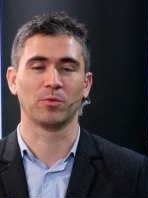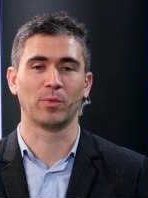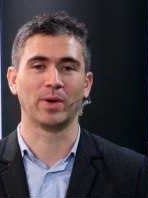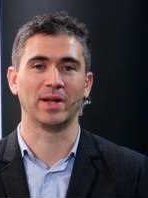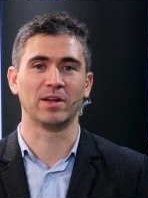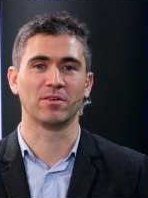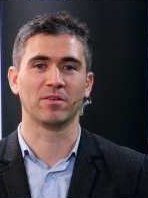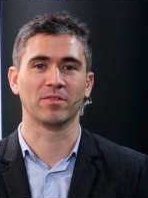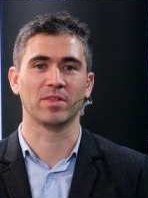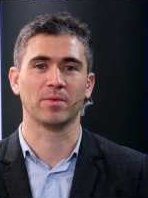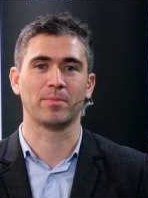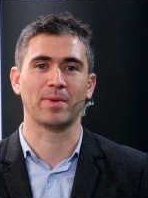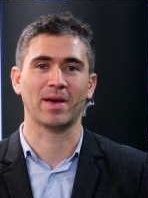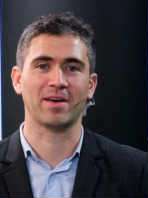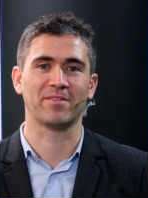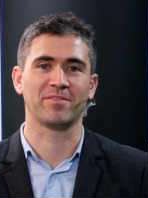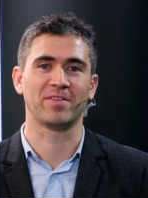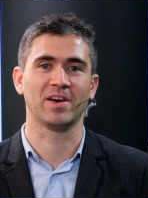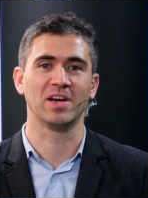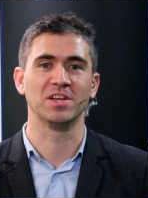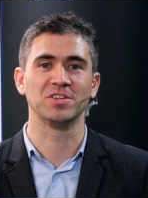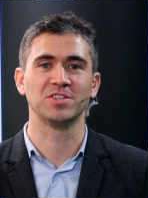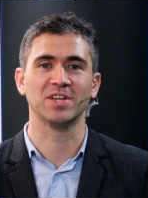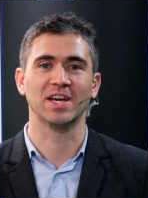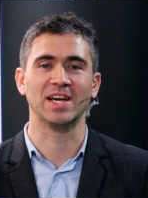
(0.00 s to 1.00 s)
the winner of the
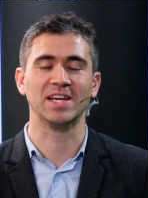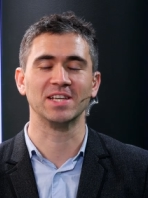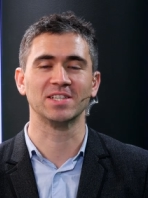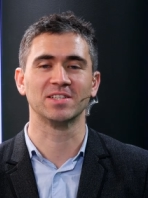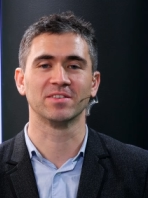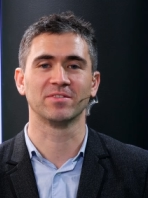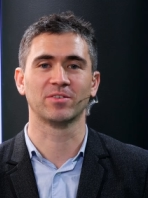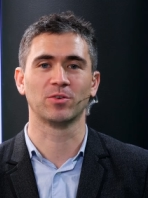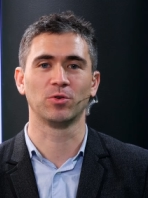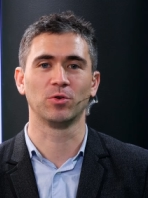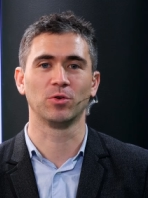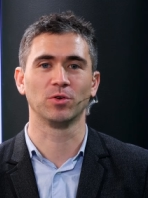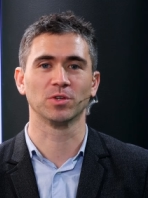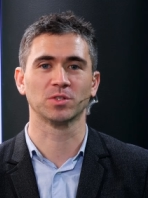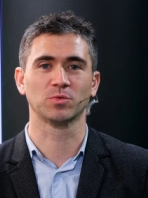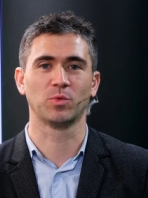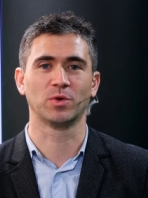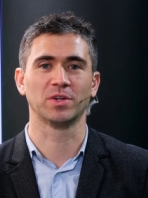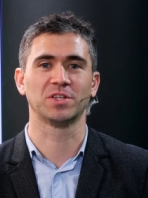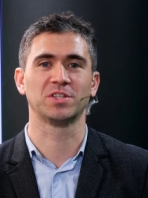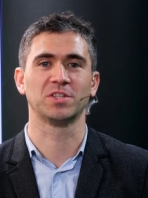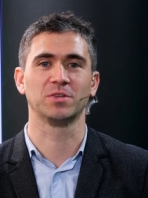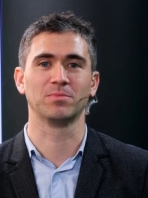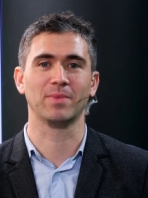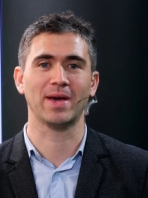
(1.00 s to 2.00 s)
Betfair Chase, of course.
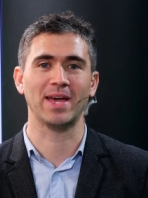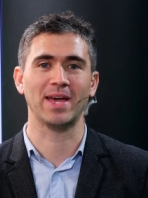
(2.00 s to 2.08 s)
What did you